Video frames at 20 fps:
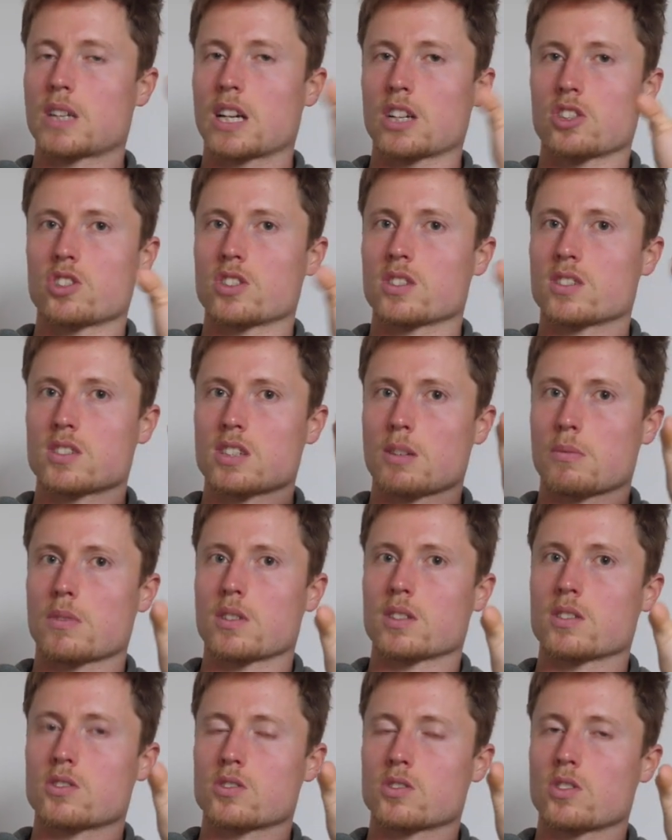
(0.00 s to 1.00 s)
touching
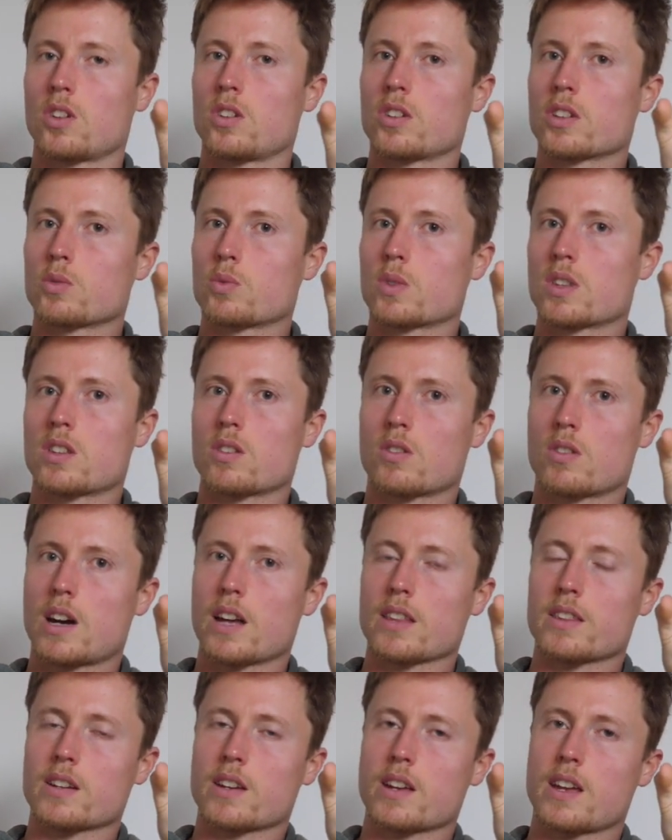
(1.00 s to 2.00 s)
something solid with your
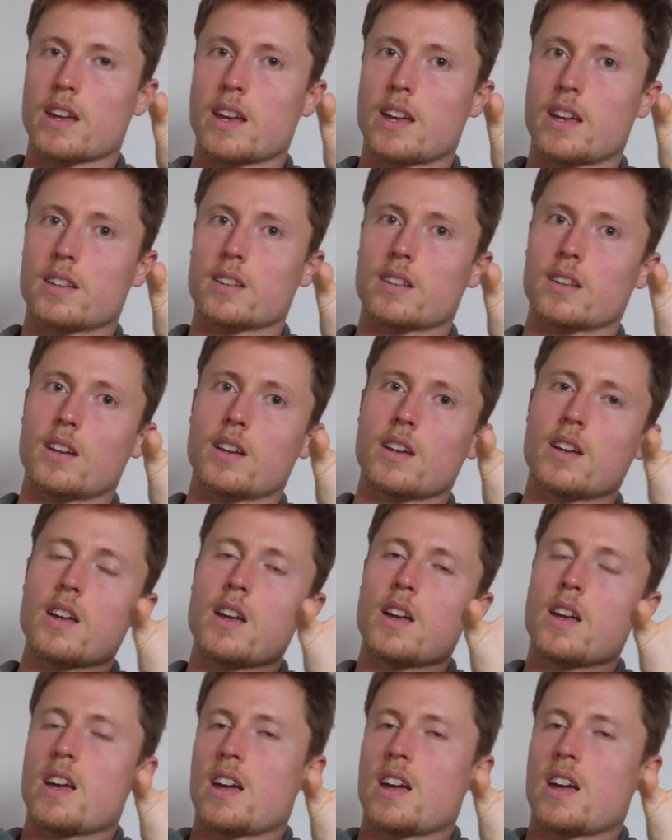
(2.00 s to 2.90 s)
other hand, yeah?